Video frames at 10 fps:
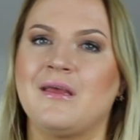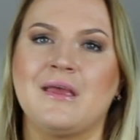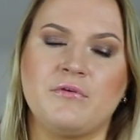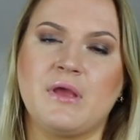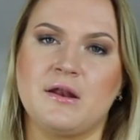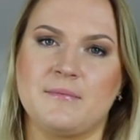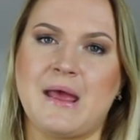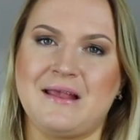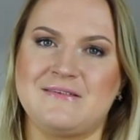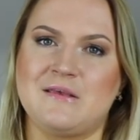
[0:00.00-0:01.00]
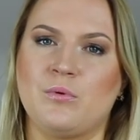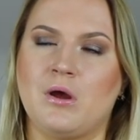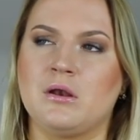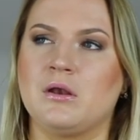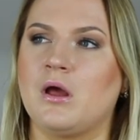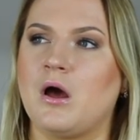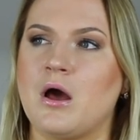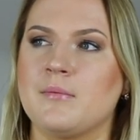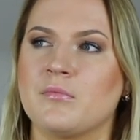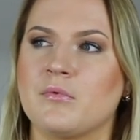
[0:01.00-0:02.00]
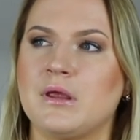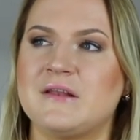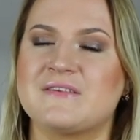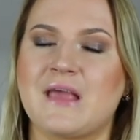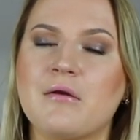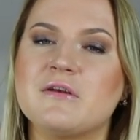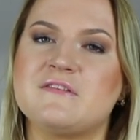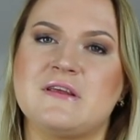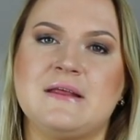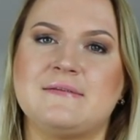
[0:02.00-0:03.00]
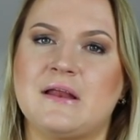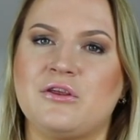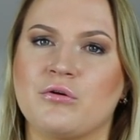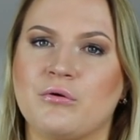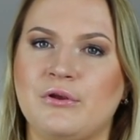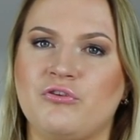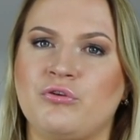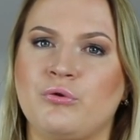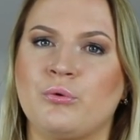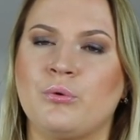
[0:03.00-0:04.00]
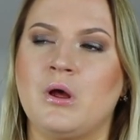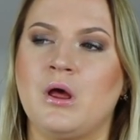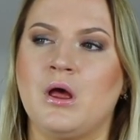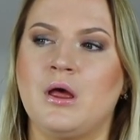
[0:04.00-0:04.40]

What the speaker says: If you get a Maxi one, it's guaranteed that you're going to